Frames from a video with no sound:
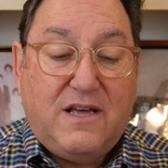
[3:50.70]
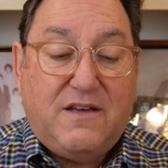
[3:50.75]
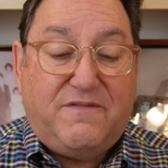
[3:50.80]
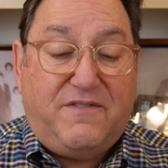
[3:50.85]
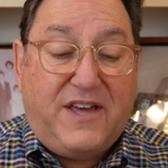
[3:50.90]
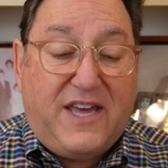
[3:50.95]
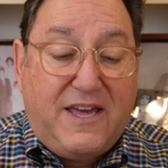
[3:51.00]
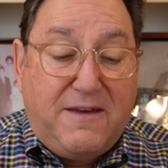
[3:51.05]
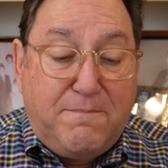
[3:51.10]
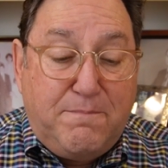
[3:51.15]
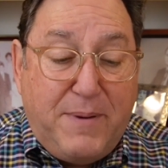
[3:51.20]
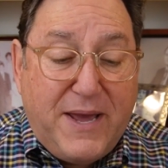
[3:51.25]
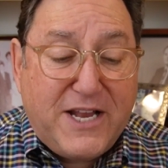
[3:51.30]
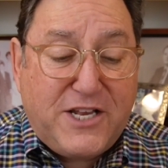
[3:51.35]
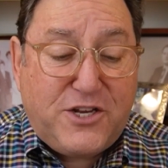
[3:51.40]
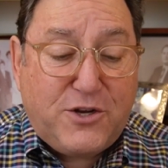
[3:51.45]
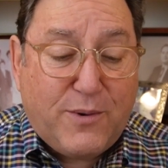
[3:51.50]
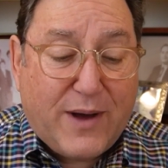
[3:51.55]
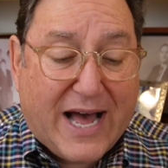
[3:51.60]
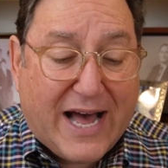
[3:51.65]

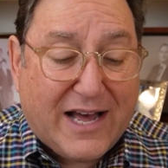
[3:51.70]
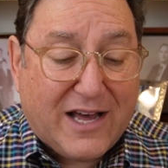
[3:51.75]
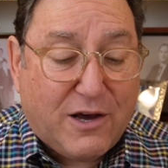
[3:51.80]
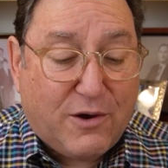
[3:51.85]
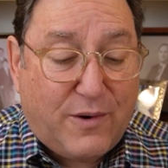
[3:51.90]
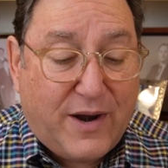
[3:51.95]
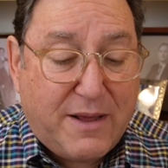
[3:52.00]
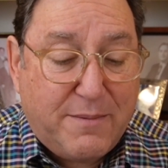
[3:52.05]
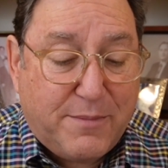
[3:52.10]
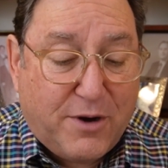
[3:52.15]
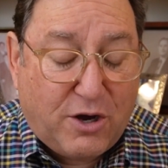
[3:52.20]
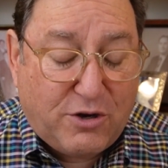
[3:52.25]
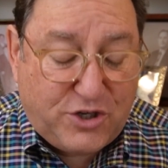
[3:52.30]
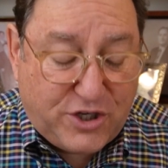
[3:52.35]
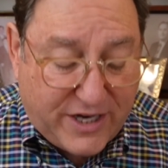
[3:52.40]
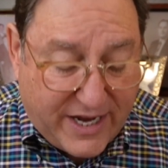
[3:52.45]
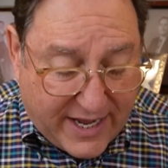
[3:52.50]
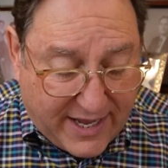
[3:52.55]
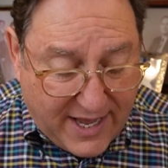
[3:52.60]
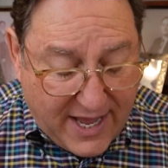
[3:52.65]
V'hibitu achare
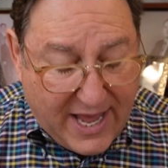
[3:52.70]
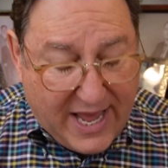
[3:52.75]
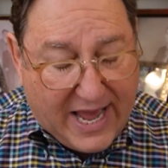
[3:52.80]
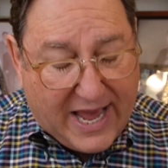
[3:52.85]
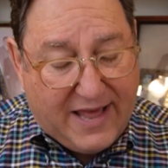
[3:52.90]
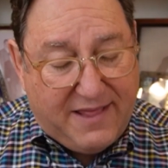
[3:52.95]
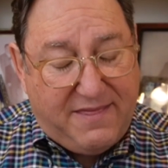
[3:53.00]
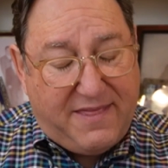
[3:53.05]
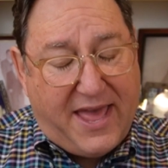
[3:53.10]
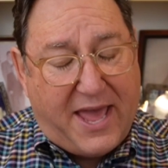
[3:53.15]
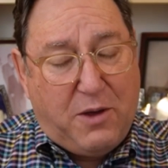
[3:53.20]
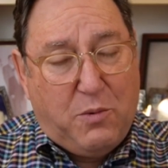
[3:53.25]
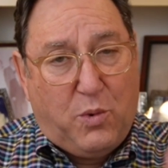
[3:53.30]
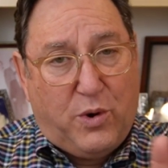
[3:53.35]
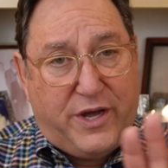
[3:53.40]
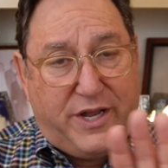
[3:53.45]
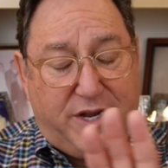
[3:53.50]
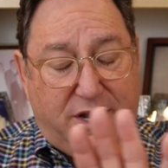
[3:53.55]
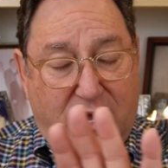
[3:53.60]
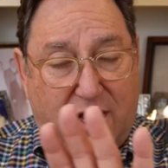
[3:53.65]
Moshe, and they
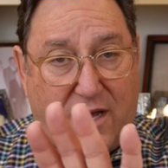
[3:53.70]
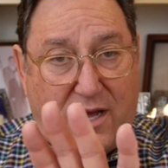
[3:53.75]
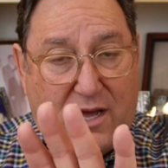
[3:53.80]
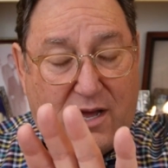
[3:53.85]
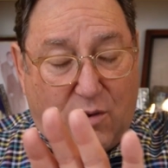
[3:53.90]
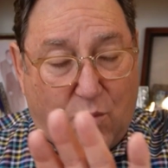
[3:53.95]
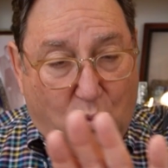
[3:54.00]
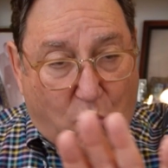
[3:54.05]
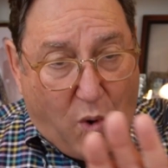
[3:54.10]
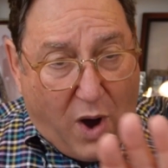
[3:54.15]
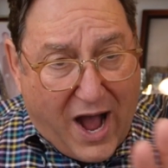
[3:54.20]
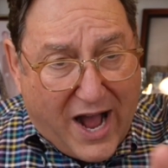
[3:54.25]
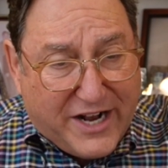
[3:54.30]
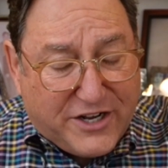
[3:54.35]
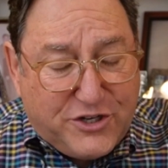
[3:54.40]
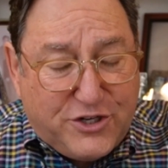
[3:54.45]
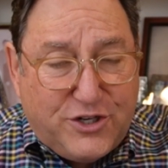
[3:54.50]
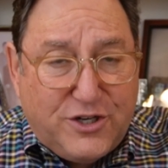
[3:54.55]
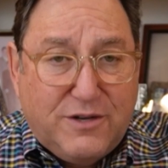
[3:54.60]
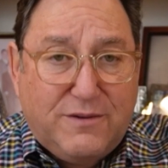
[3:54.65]
would
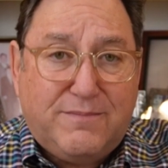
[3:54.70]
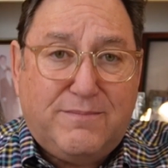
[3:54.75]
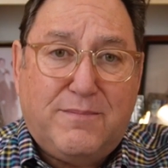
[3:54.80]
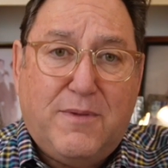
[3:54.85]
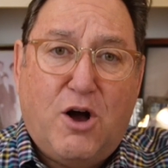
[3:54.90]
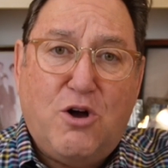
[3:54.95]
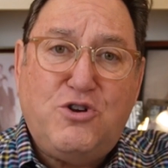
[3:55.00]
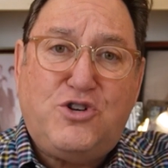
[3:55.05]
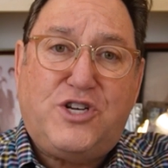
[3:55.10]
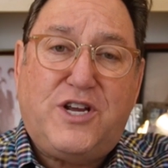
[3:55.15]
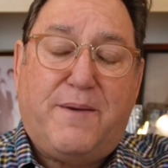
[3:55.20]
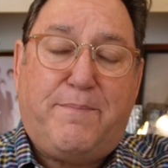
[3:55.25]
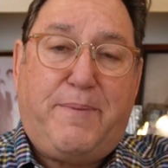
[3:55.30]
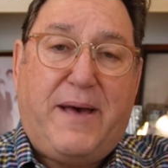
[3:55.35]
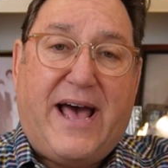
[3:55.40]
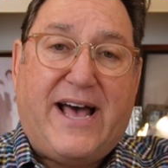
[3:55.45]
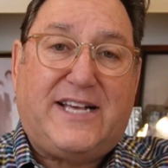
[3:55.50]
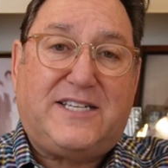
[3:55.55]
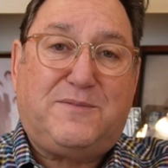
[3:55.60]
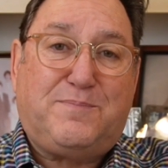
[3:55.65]
watch Moshe
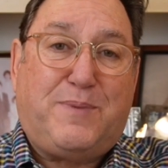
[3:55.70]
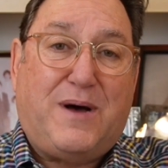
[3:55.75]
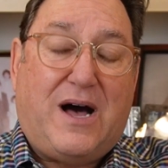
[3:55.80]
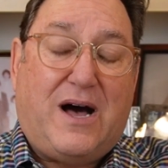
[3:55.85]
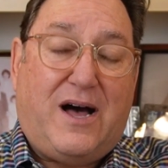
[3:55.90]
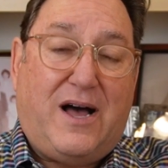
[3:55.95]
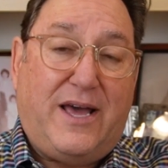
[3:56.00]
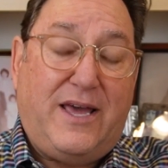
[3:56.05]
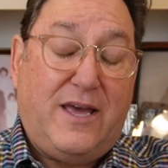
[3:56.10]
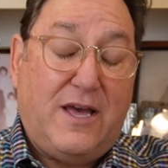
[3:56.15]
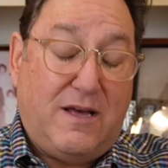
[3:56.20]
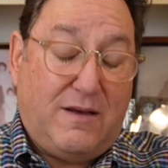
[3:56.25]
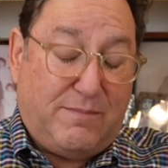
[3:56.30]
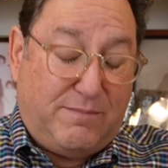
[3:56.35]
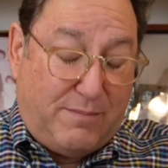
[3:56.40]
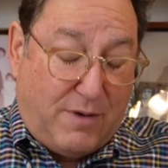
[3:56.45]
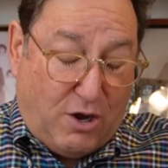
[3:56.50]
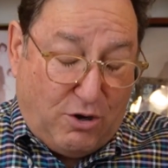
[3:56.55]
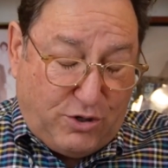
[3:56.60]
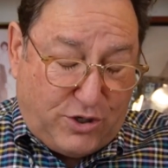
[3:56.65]
pass by,
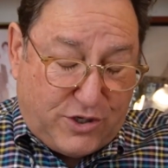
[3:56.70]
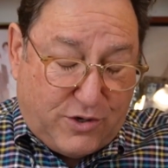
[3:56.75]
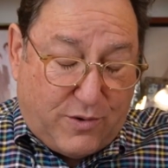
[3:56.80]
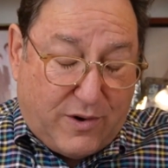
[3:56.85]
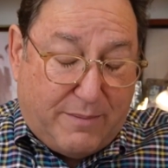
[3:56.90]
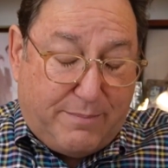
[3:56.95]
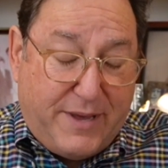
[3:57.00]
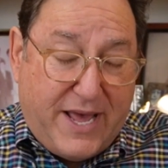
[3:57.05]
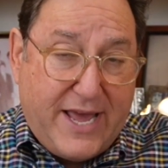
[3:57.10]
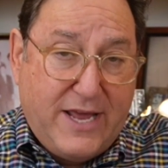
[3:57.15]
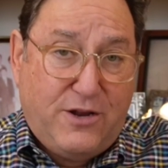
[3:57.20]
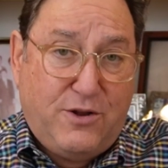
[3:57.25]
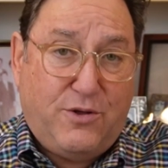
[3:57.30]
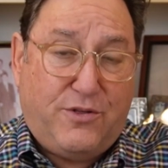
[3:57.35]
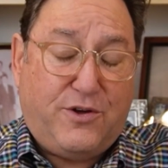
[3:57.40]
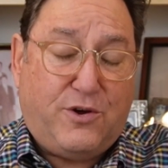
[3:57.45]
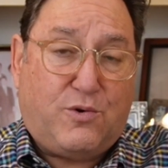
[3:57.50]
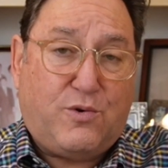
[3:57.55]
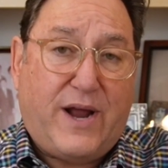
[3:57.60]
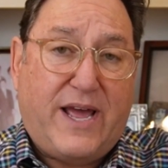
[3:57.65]
Moshe Rabbeinu,
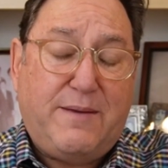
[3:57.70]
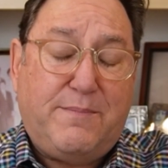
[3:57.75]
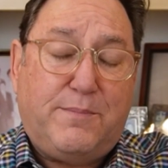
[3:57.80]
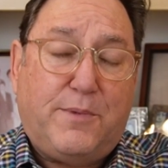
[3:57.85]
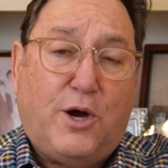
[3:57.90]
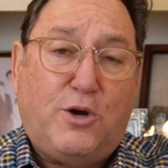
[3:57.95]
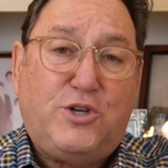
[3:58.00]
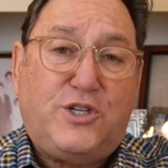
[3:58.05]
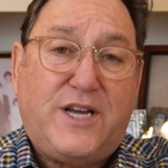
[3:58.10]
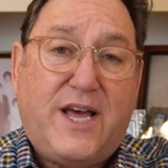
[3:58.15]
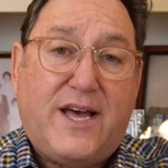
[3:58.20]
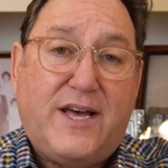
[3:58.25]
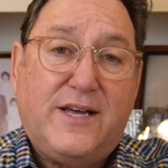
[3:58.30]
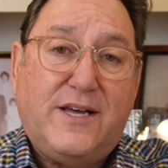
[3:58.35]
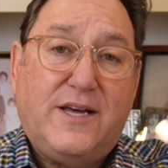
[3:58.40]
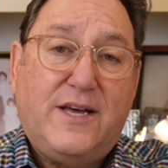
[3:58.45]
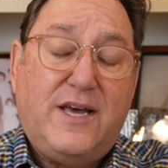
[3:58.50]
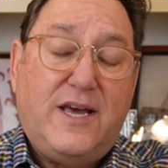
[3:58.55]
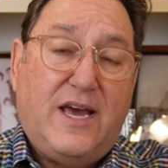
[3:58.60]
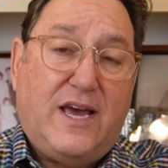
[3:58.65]
the great Moshe,
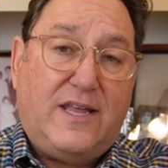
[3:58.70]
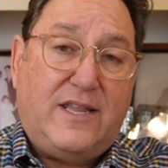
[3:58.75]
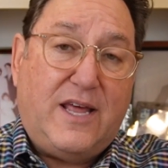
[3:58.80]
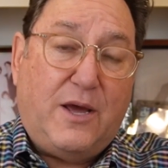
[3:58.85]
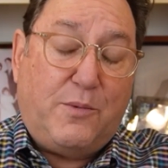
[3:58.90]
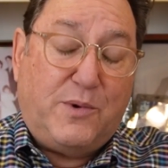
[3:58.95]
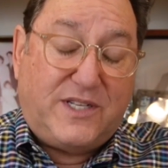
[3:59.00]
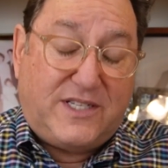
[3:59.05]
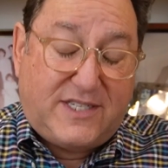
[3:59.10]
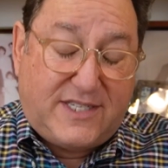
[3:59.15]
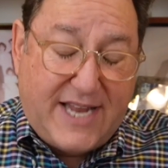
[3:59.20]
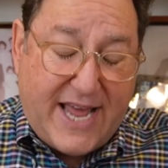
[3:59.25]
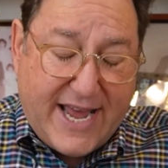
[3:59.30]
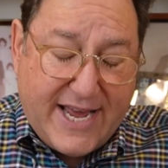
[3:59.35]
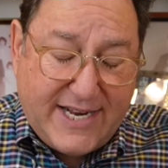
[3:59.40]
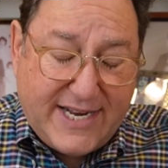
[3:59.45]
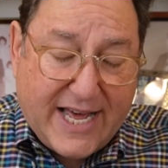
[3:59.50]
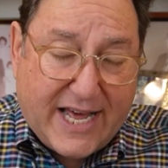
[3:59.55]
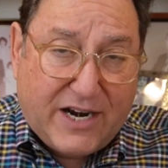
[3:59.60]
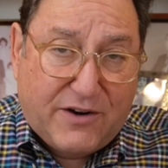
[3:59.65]
and they would
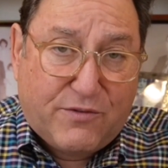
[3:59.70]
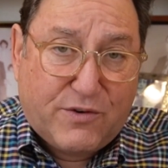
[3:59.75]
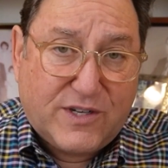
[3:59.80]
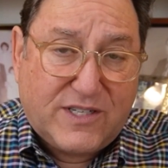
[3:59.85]
stand out of